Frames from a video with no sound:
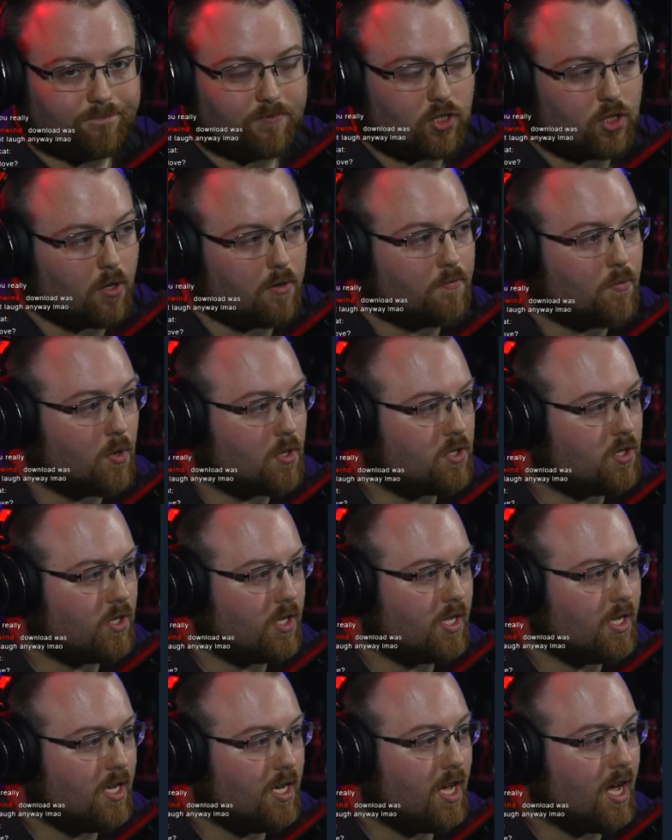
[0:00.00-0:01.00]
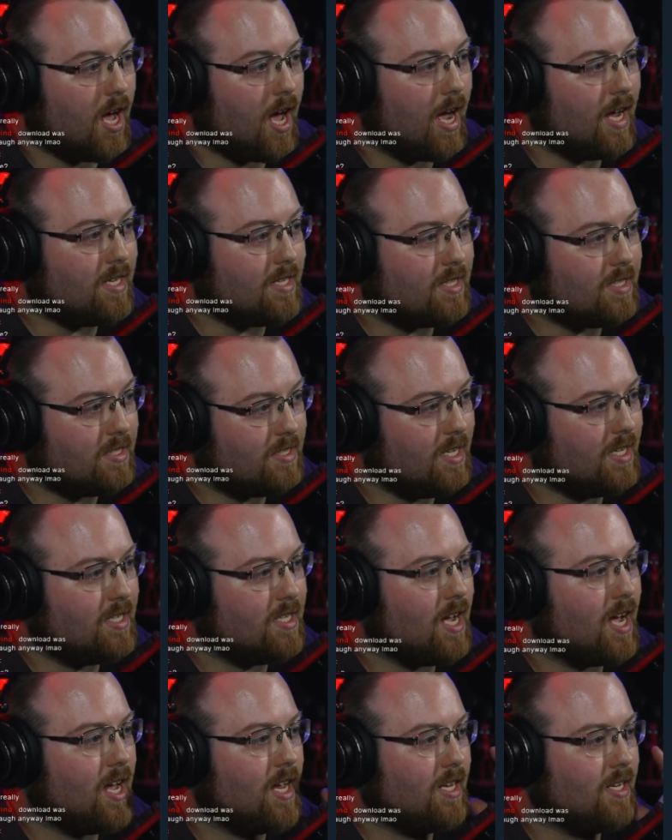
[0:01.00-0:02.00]
So unfortunately, I did
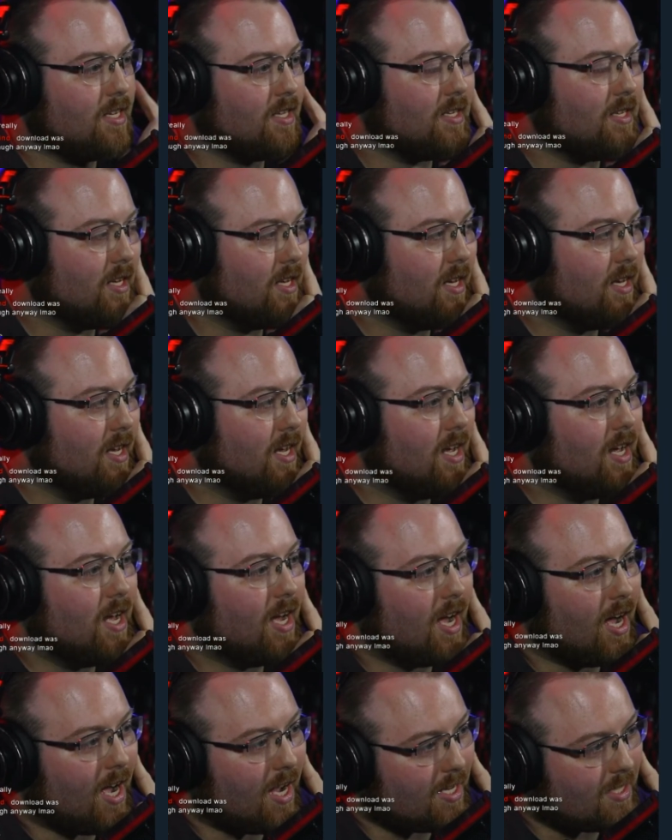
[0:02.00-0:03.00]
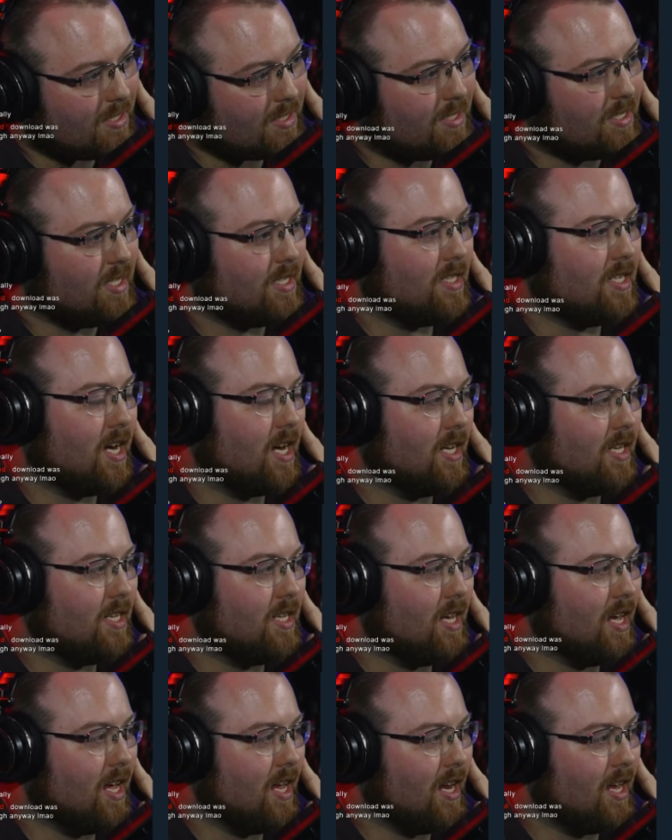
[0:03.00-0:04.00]
not get
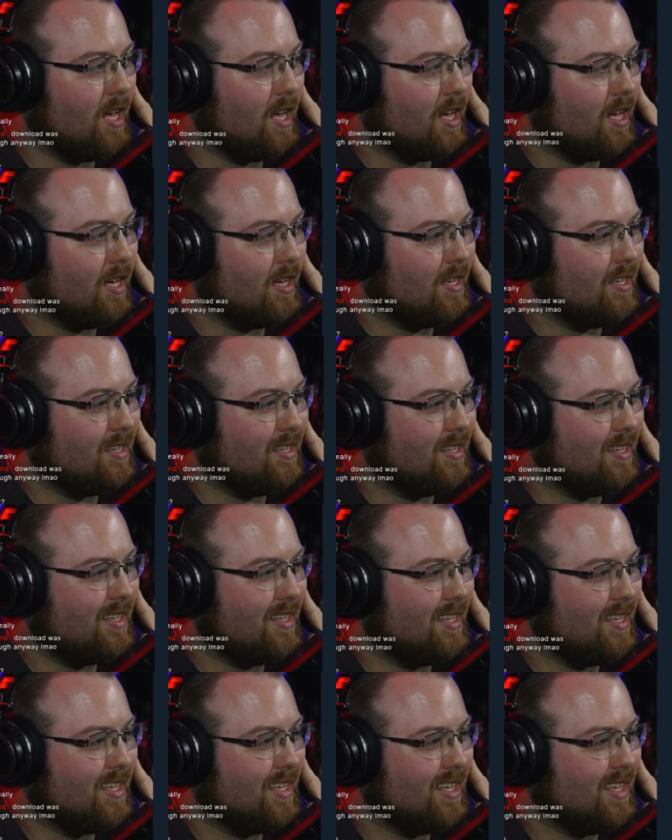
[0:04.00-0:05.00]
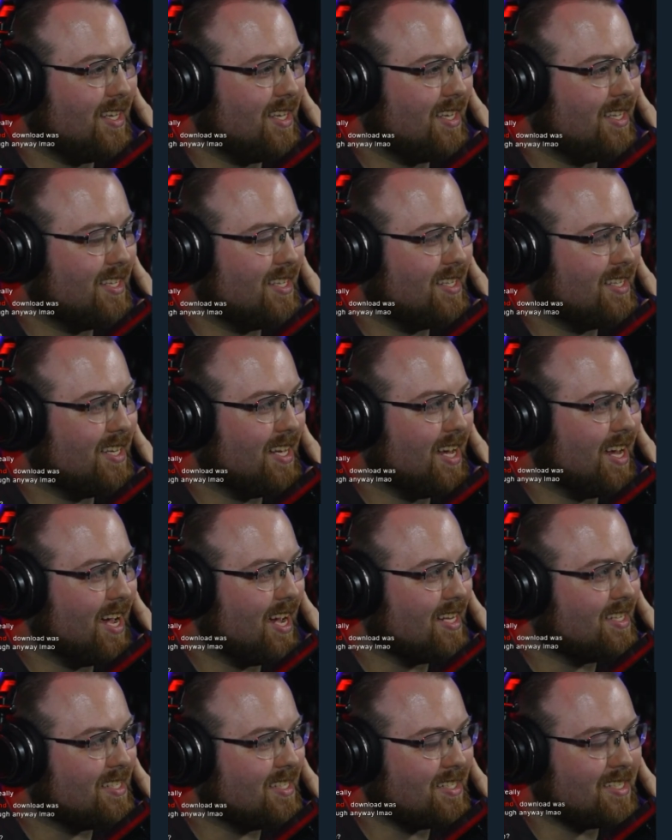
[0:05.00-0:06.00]
the
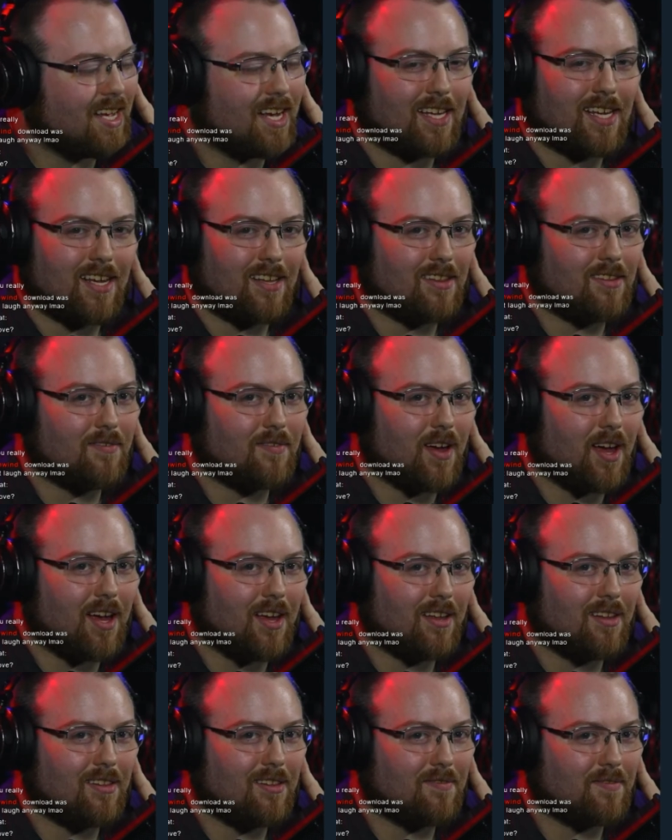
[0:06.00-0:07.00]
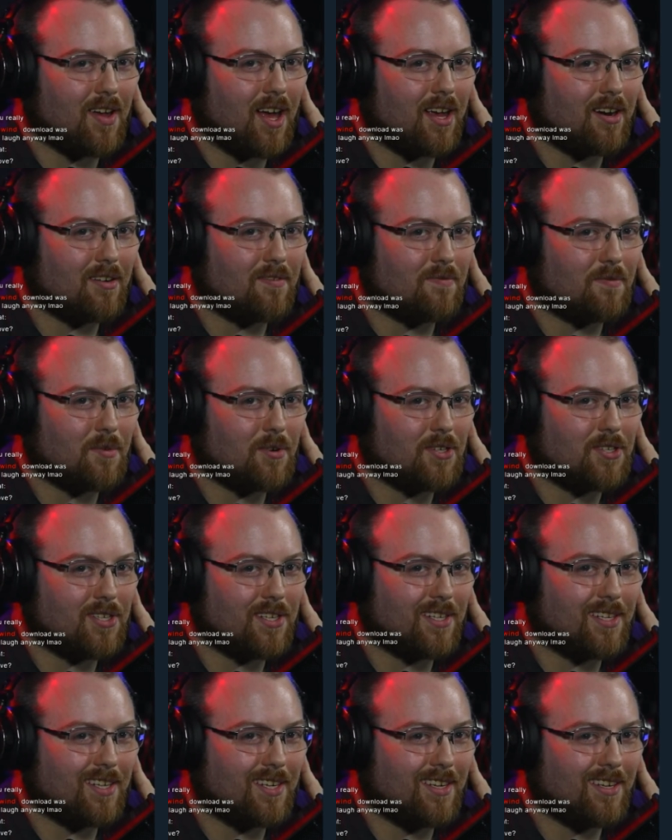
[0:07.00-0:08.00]
VOD,
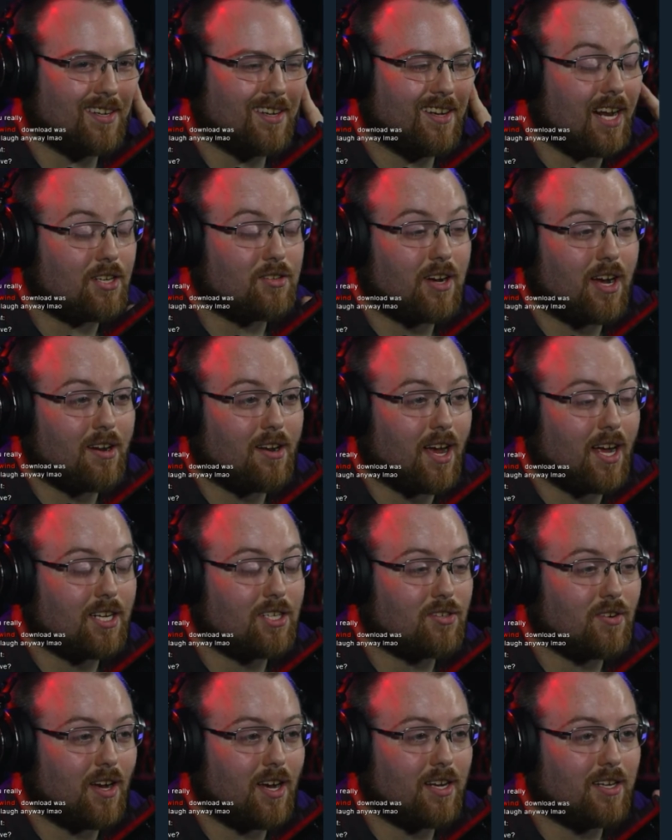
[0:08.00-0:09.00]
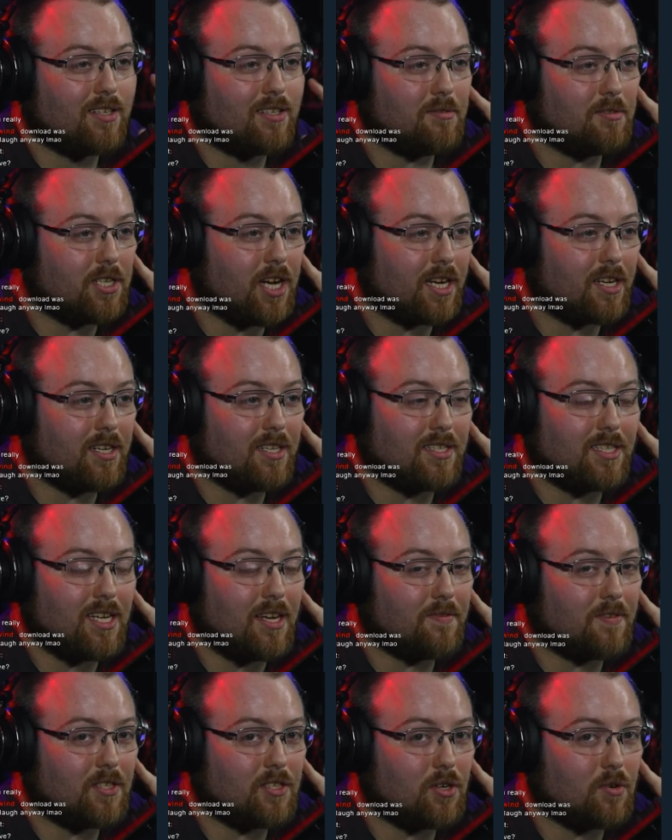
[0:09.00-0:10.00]
unfortunately. I tried checking to
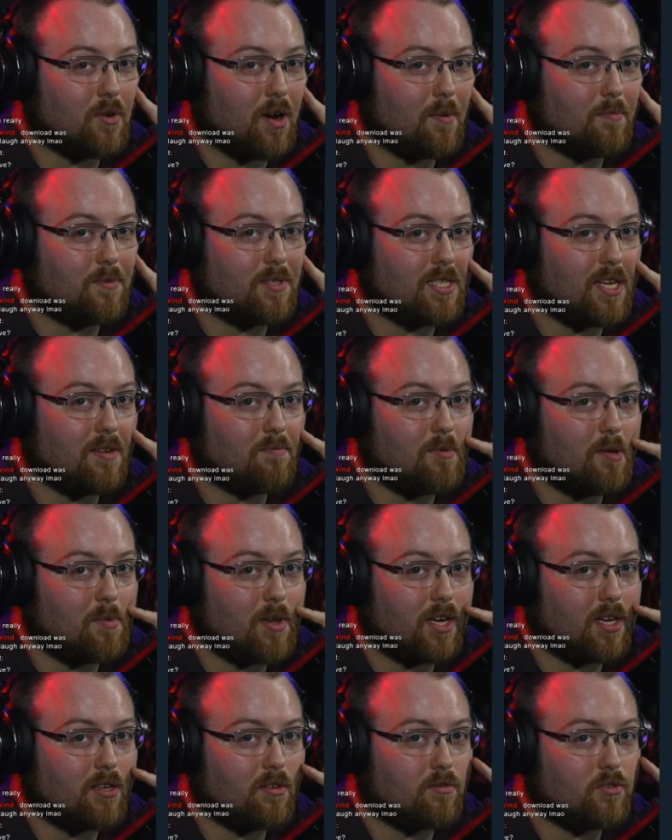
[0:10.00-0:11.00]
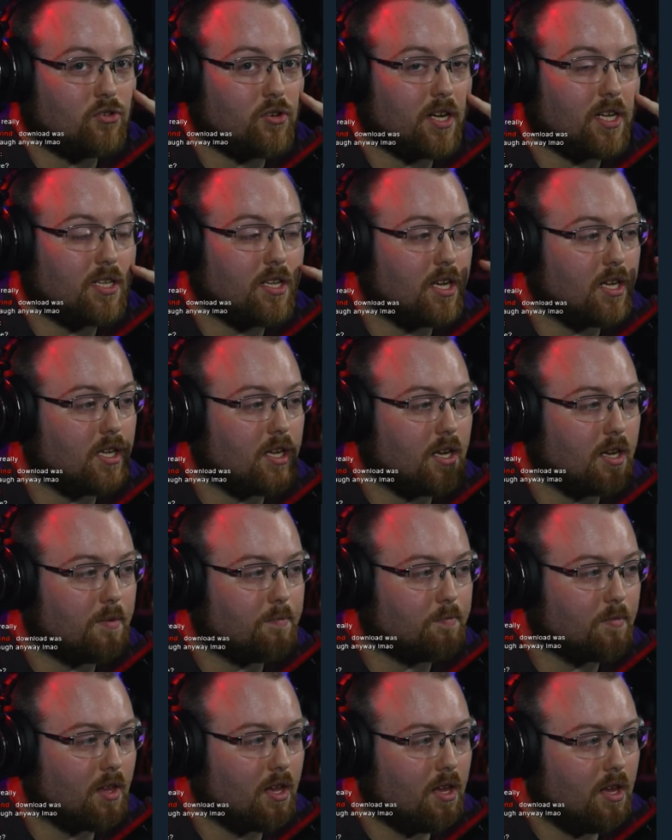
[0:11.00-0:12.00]
see if it's corrupt, see if maybe I could
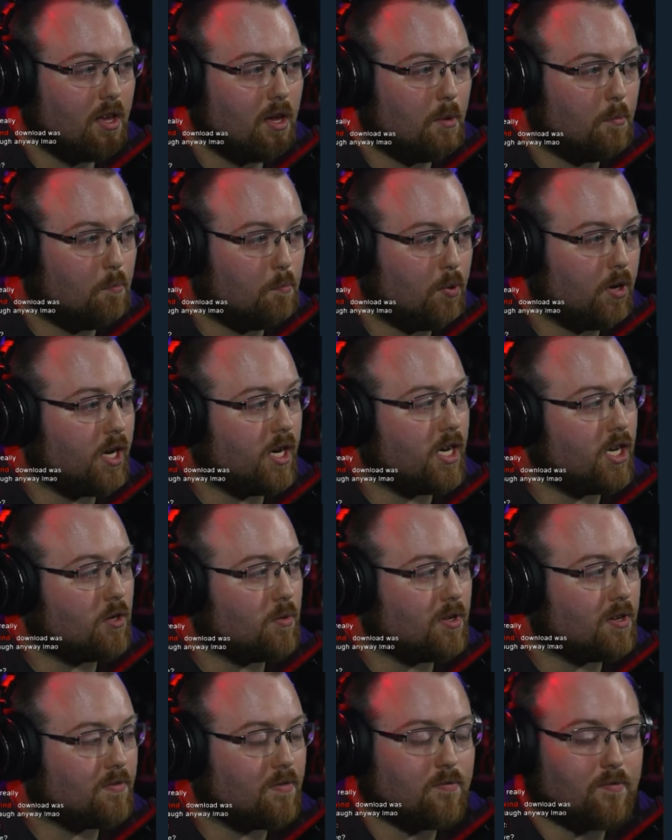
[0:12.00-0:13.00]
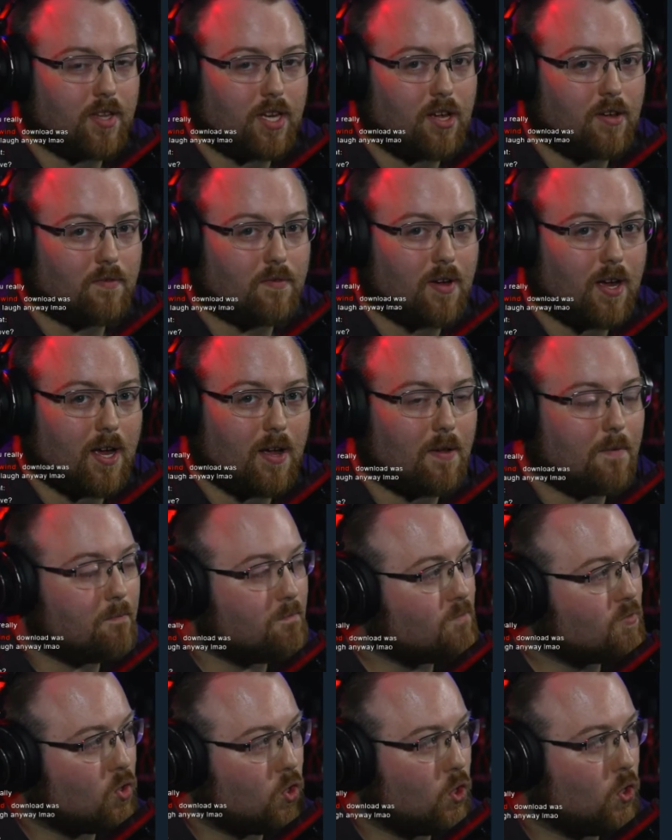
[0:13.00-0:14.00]
put it into a different video file.
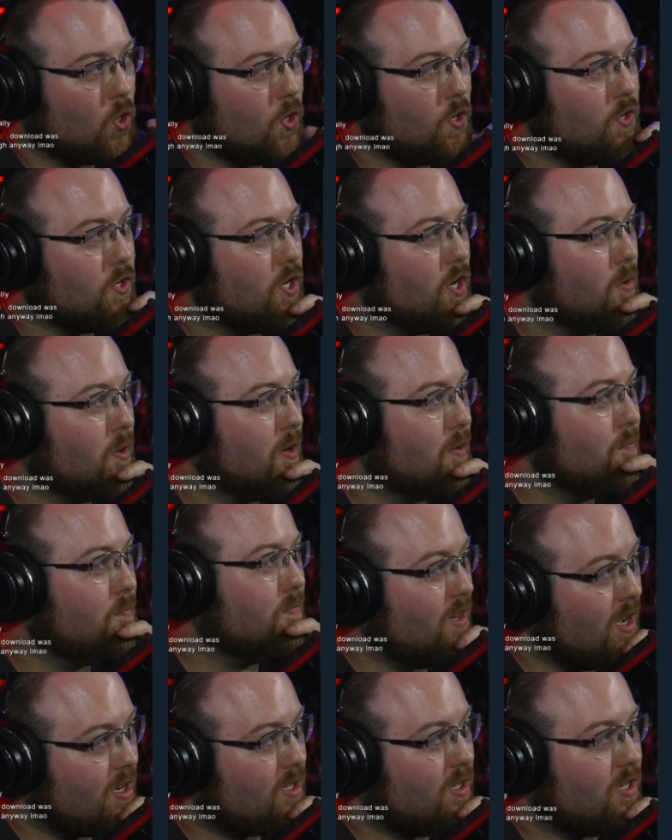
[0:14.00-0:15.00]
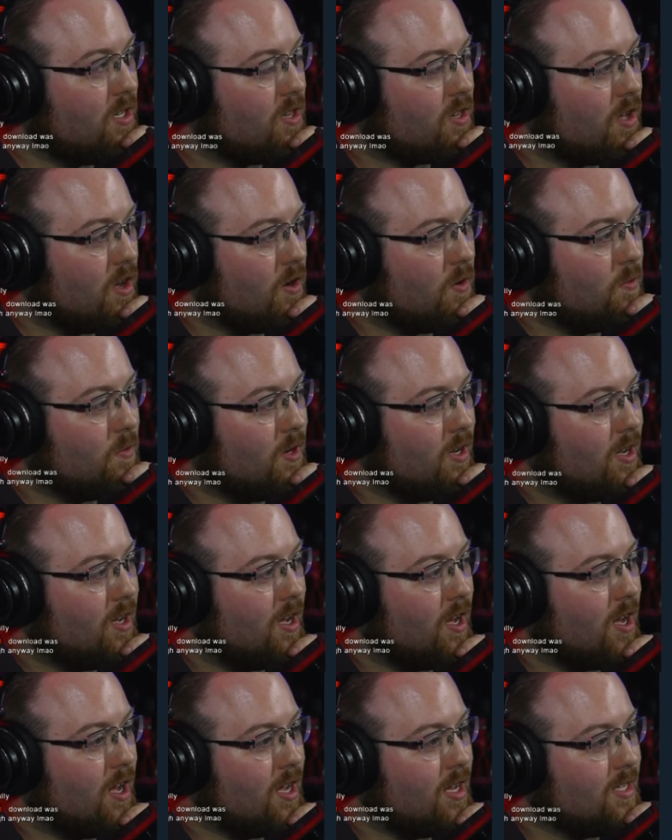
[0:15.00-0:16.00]
Couldn't do it. Luckily, though,
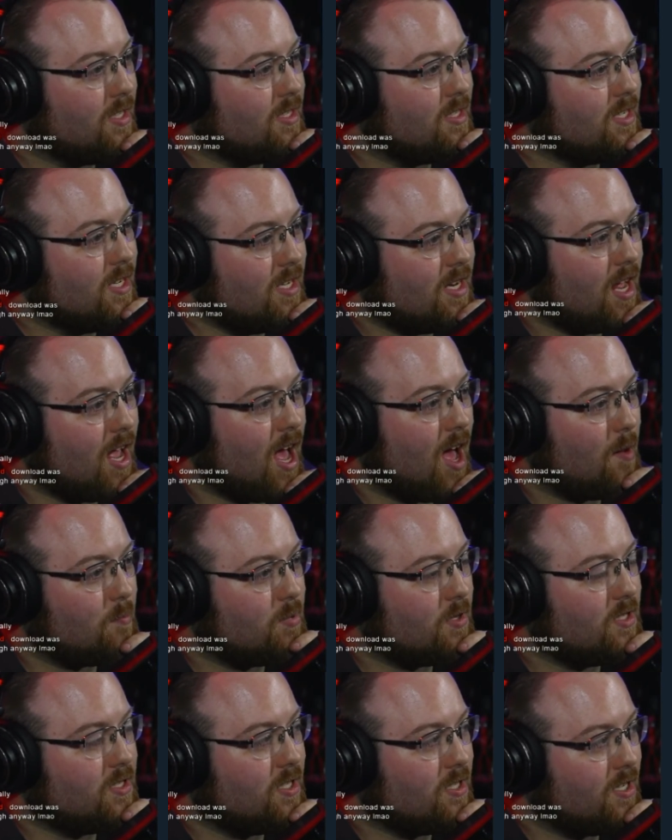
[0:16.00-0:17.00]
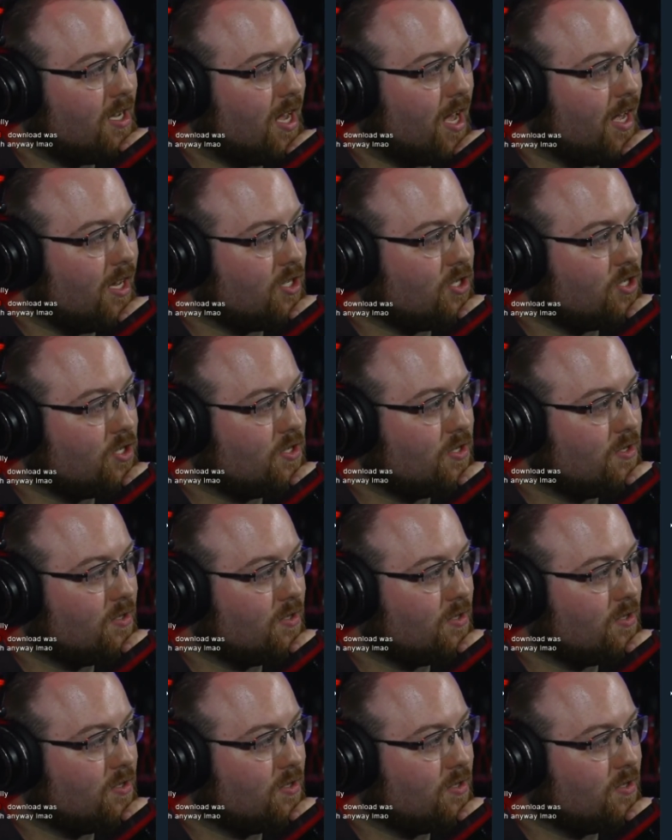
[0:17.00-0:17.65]
I did happen to catch